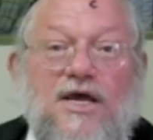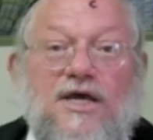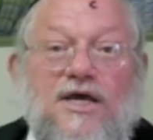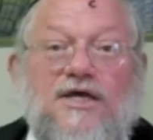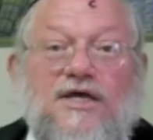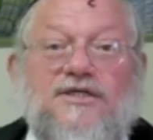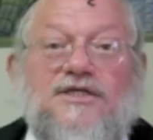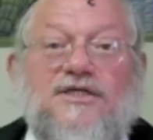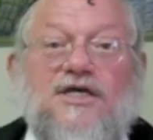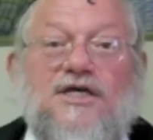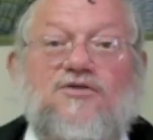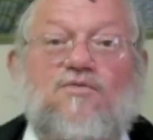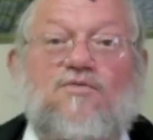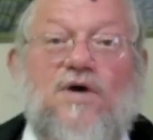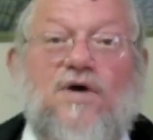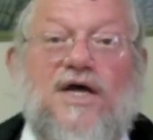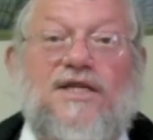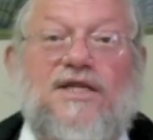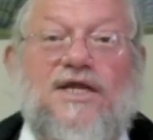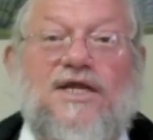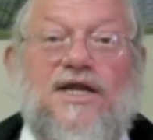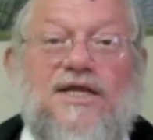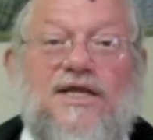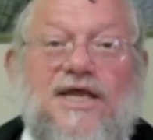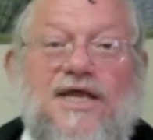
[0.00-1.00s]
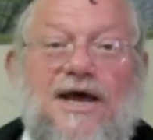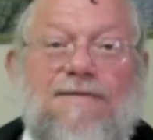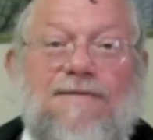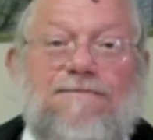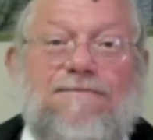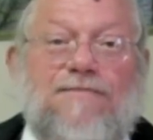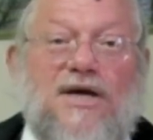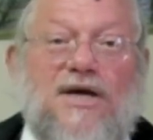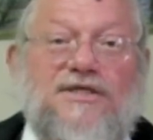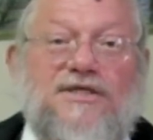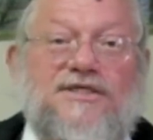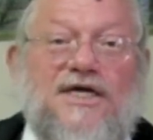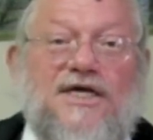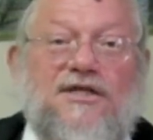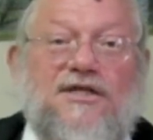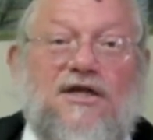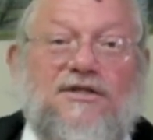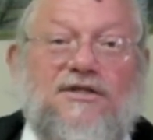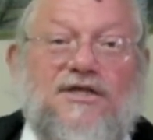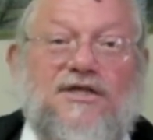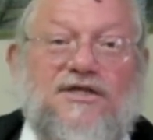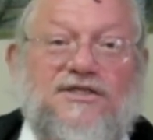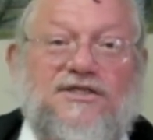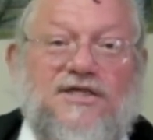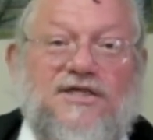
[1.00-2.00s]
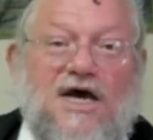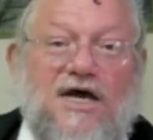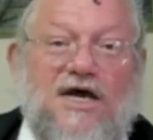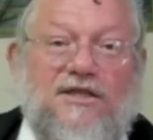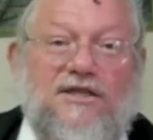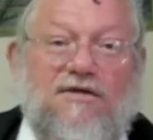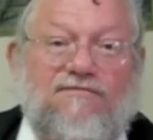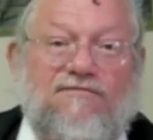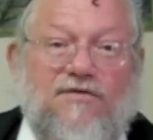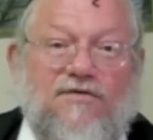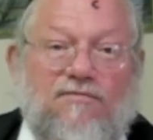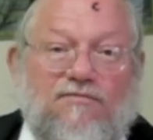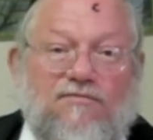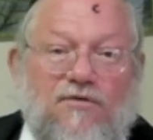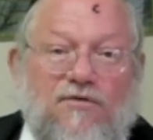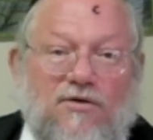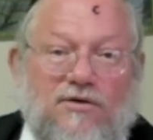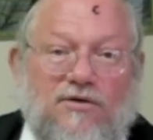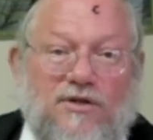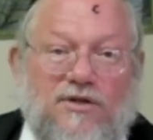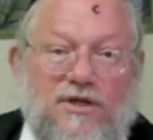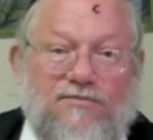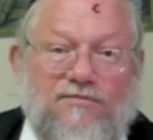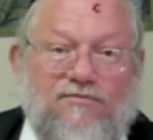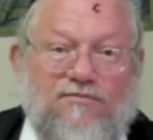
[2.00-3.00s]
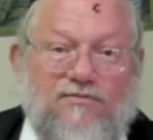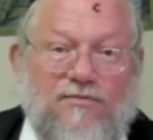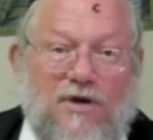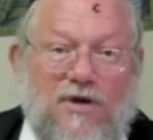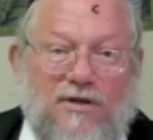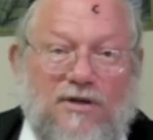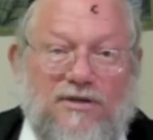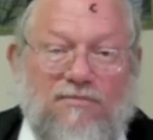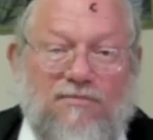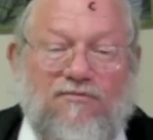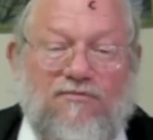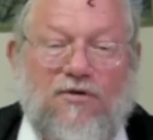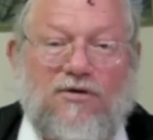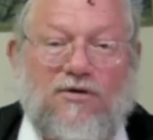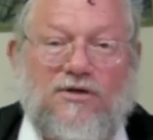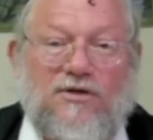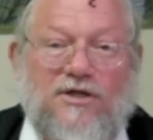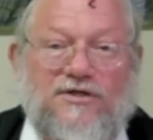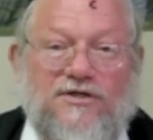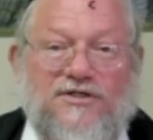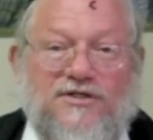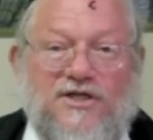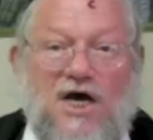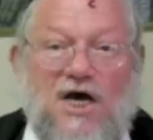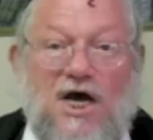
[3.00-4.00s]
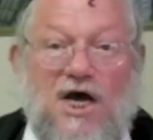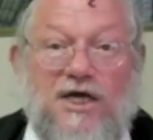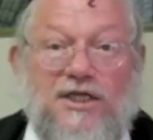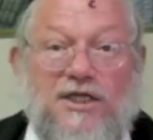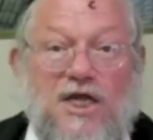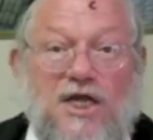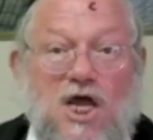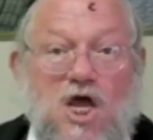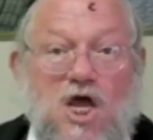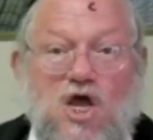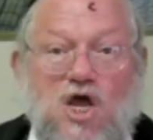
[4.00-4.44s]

He says, where did it happen? I said, on this side of the Brooklyn, on the Brooklyn side.